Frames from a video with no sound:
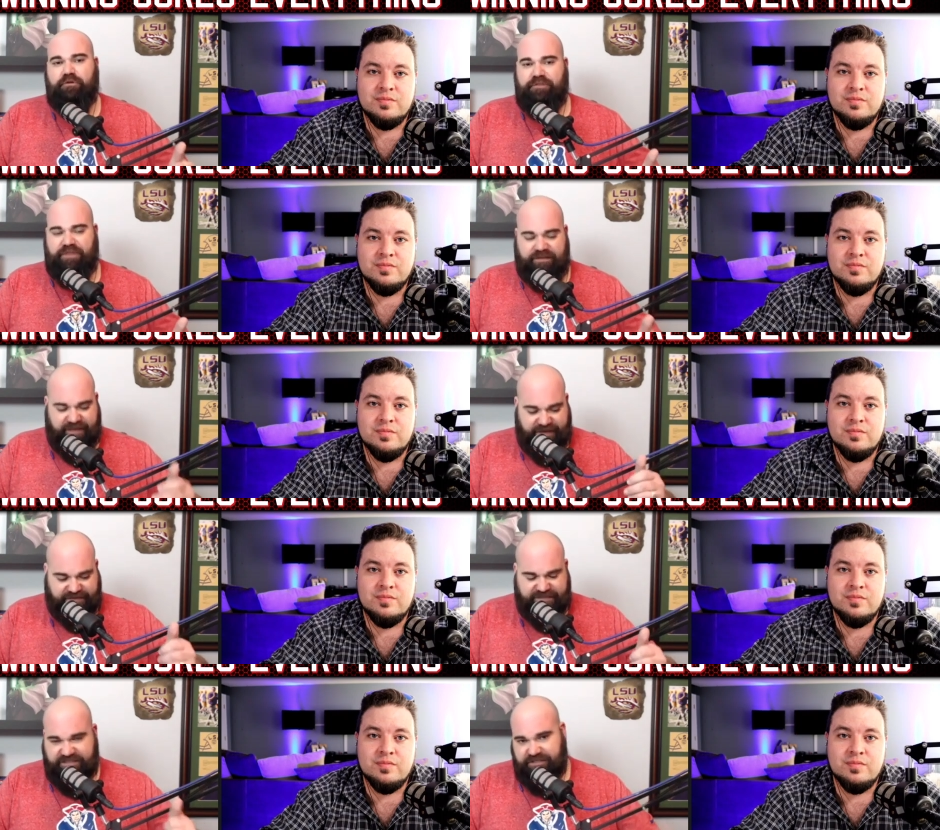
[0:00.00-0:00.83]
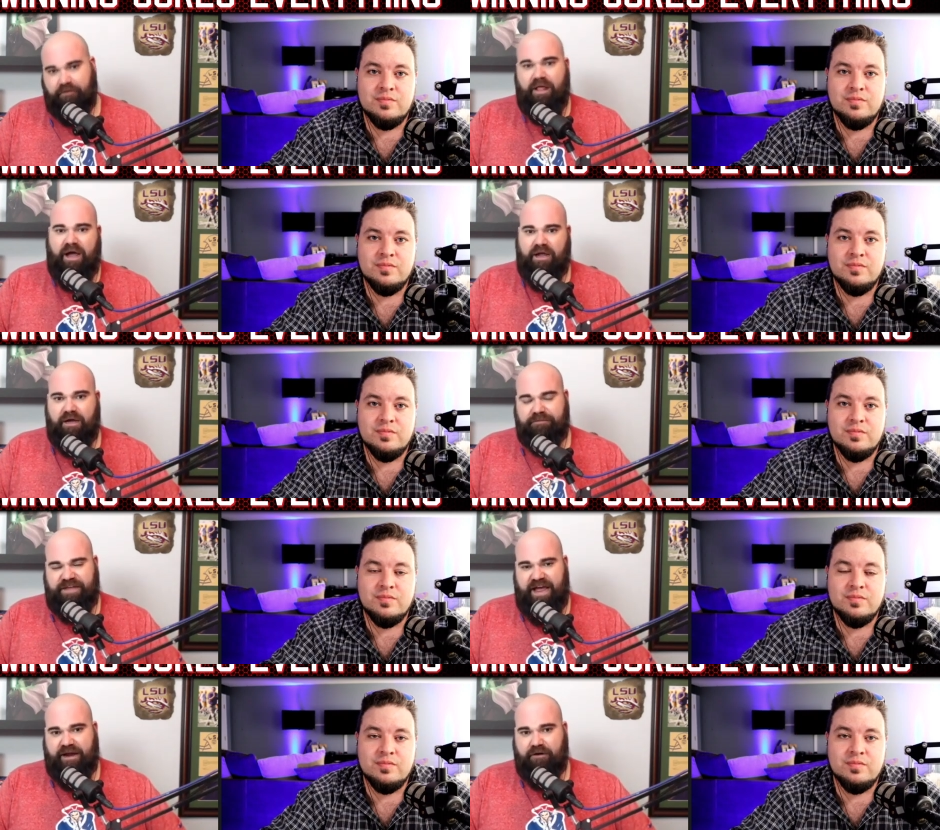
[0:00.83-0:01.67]
Speaker 1: think they could still lock up
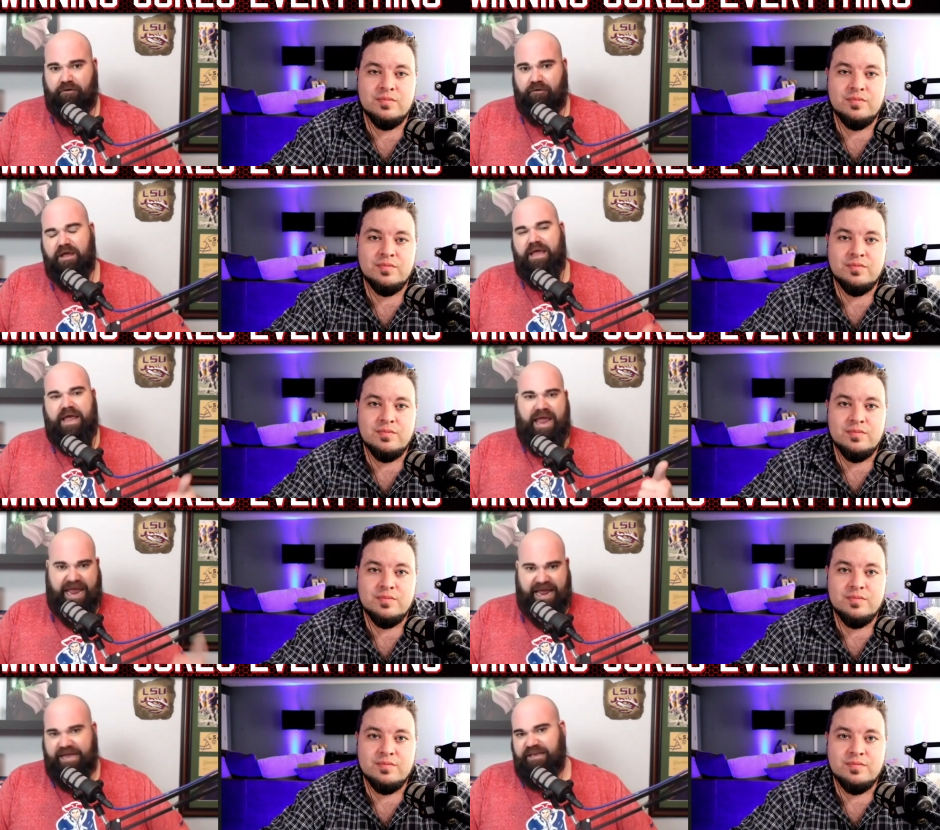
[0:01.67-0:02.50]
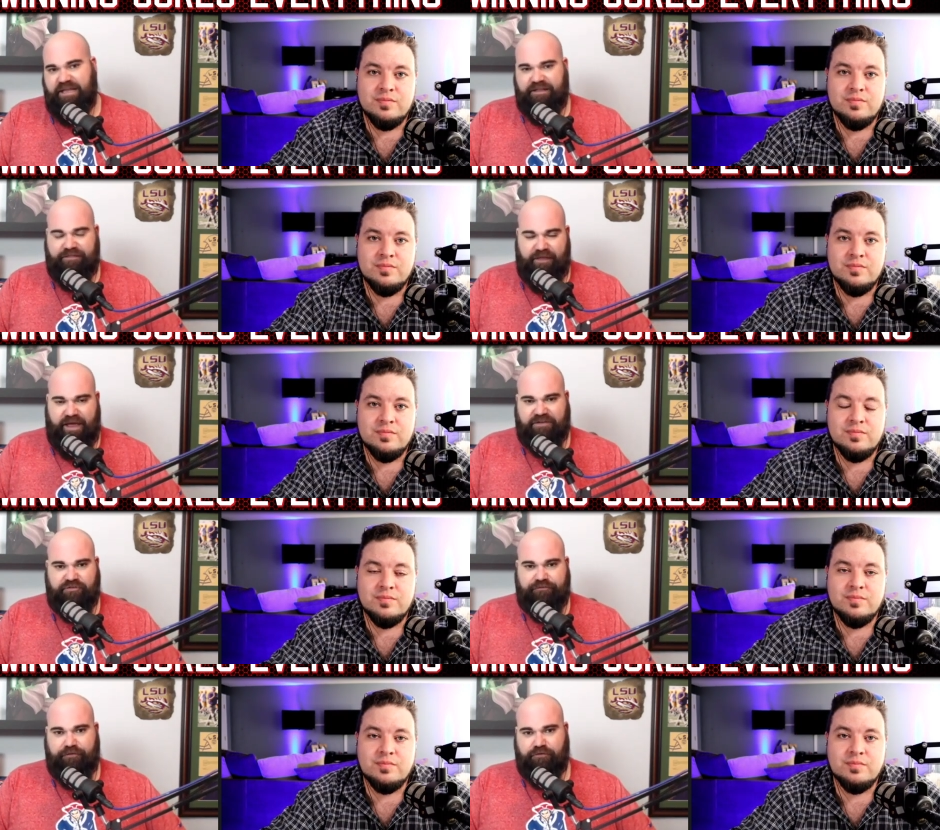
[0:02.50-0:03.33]
tackle and get the
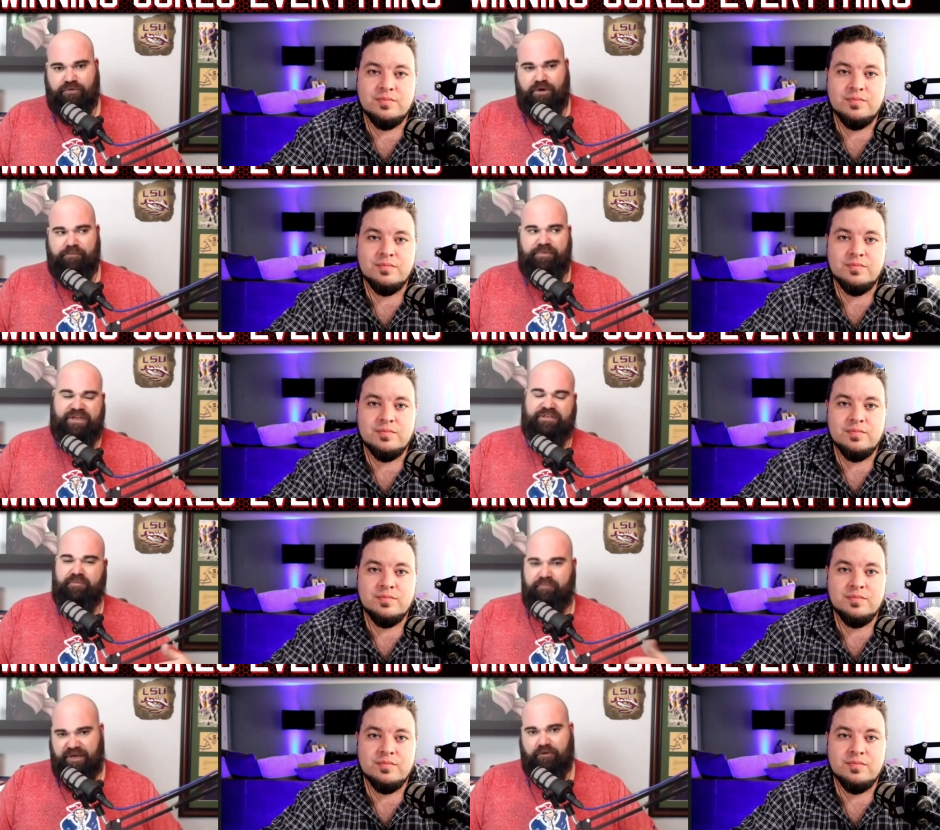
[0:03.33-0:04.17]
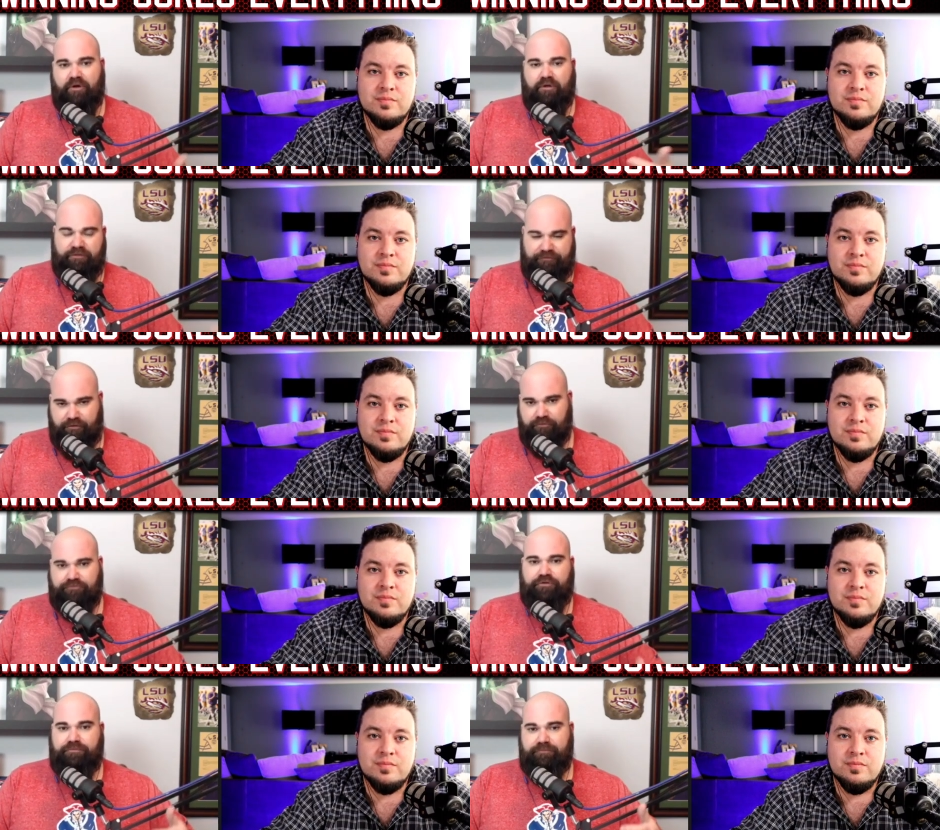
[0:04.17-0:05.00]
extra first round pick to build on the
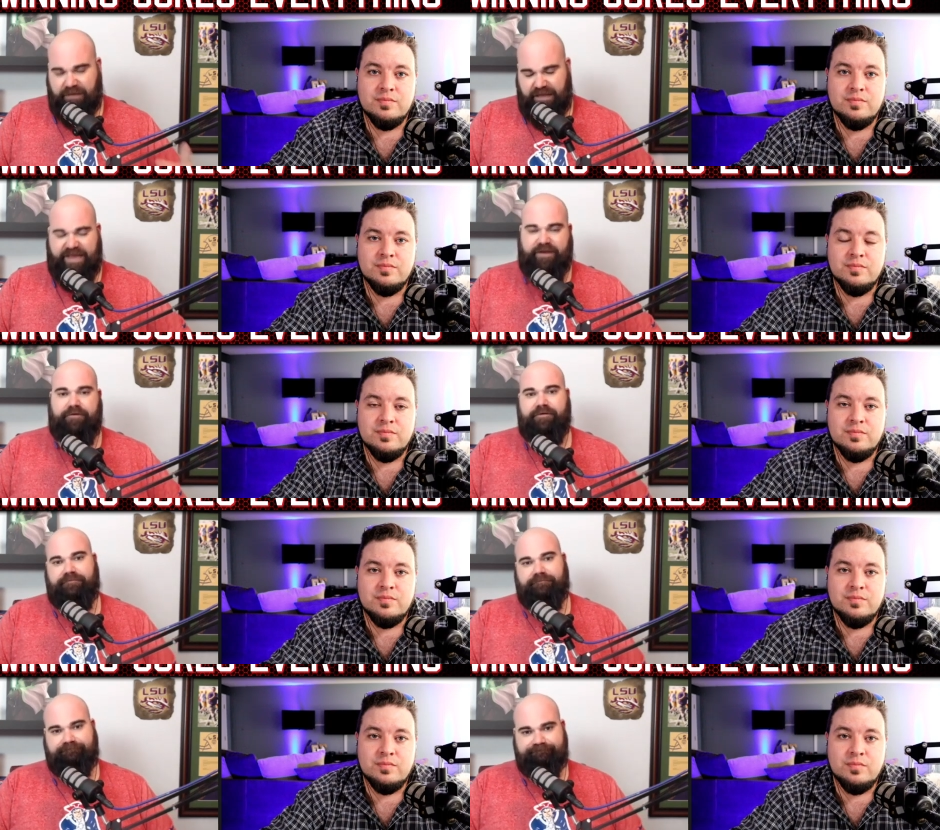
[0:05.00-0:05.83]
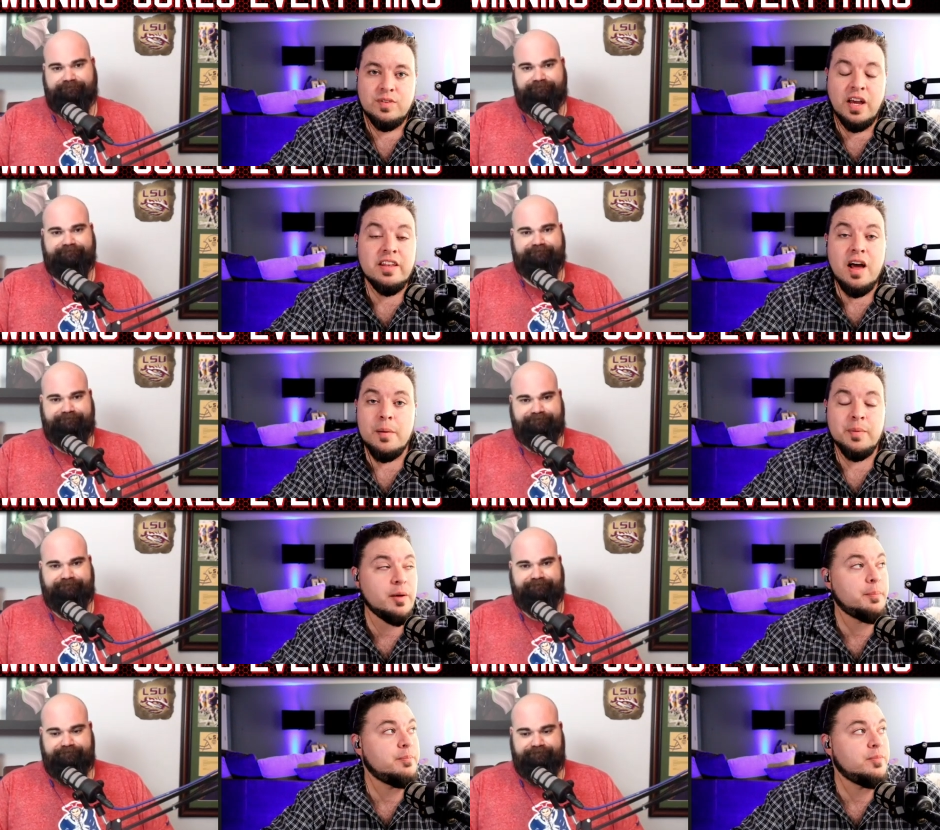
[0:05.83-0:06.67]
future later.
Speaker 2: And I mean, the,
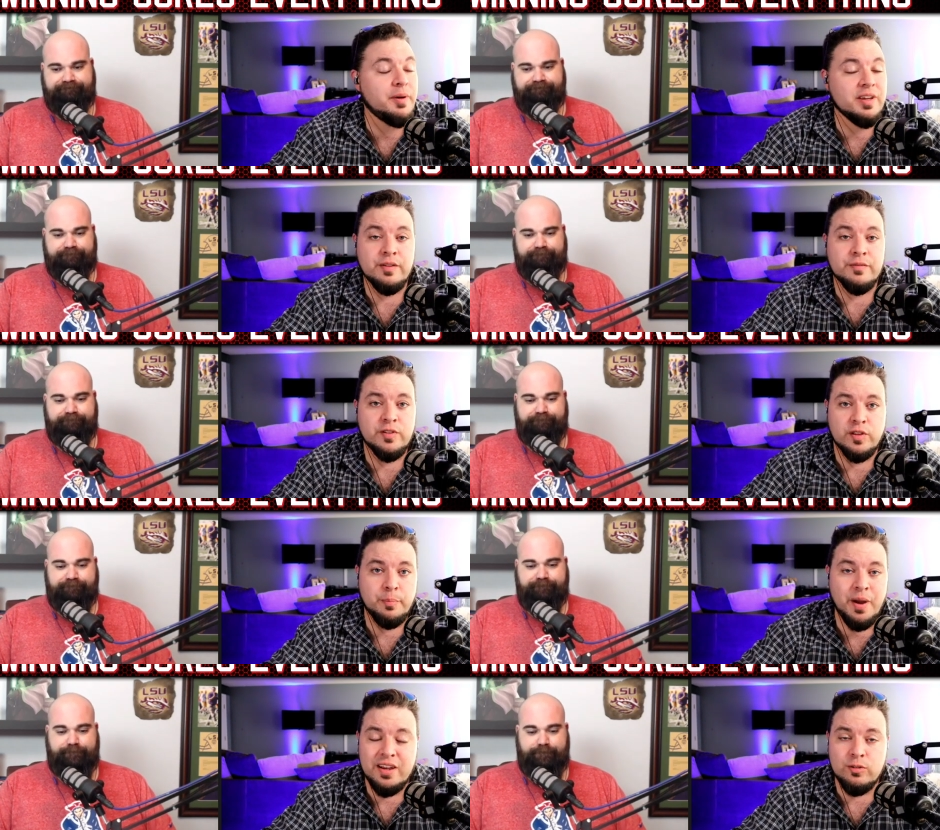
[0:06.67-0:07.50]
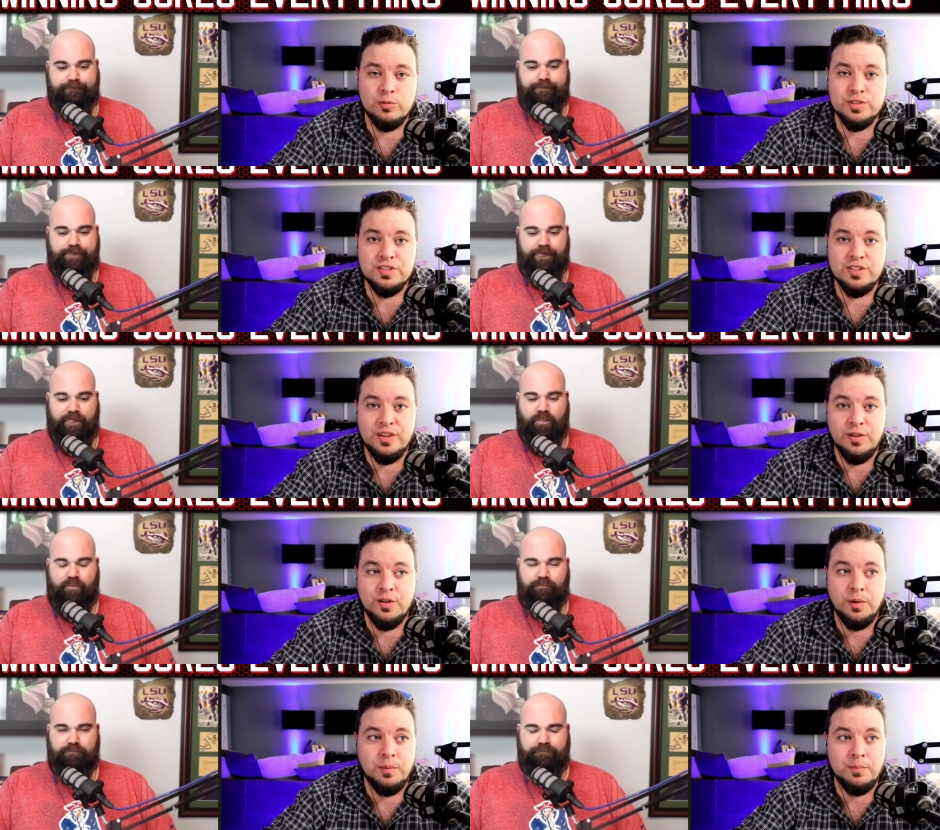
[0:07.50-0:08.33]
the big thing for the Bengals
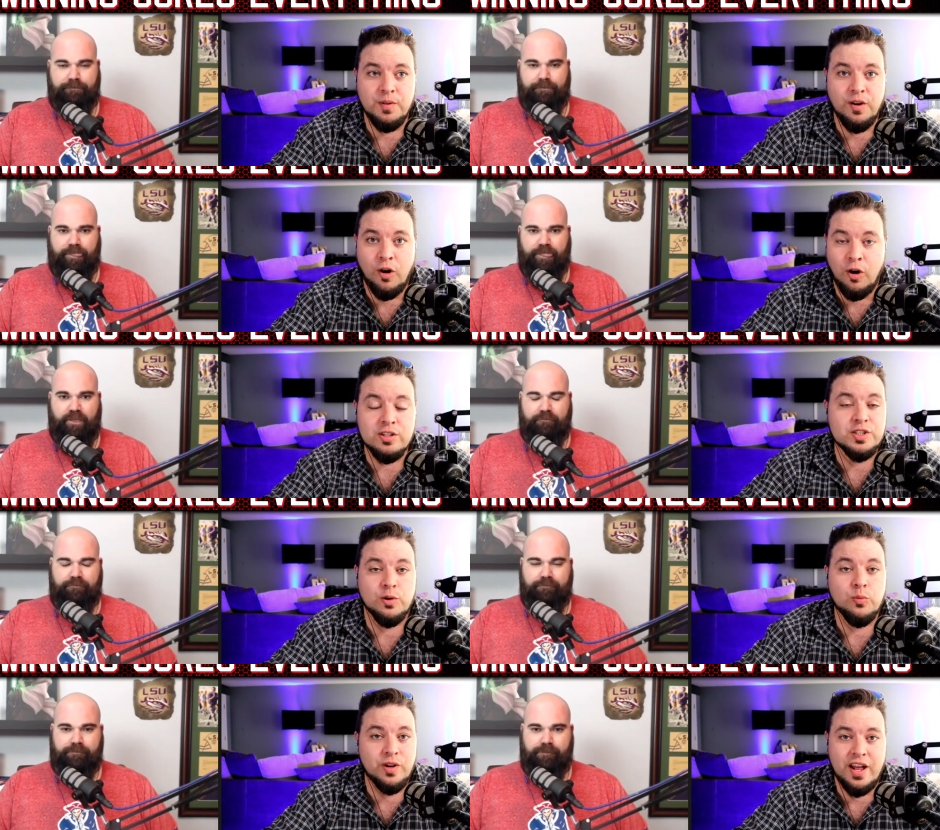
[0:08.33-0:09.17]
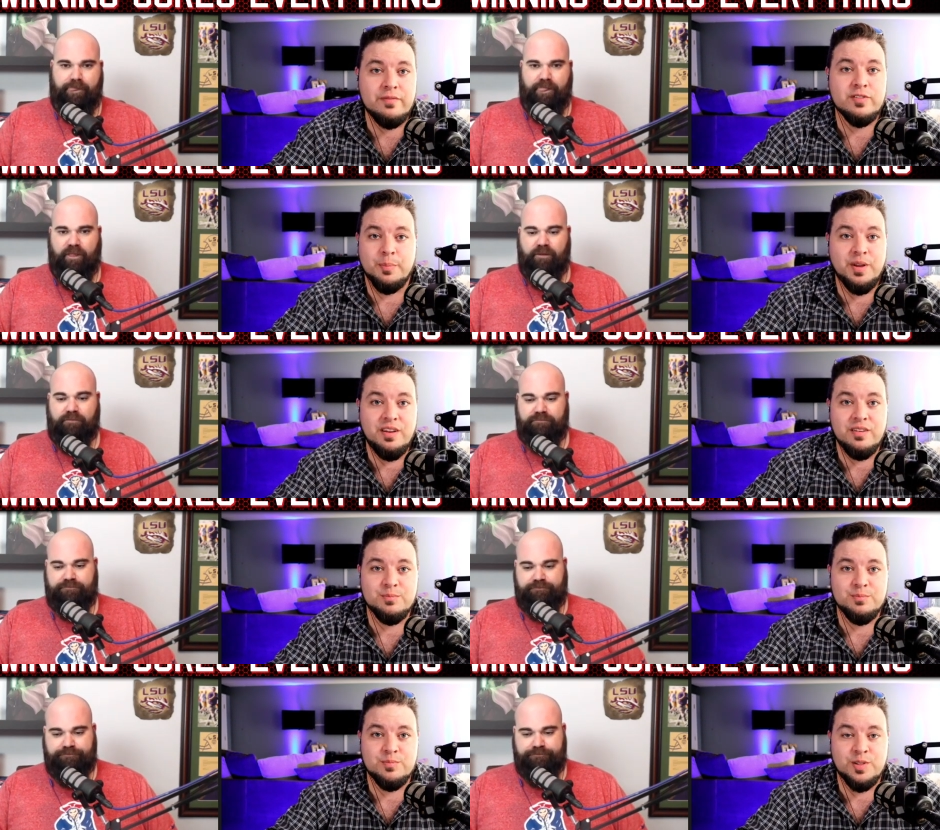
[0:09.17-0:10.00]
uh, also would have to be their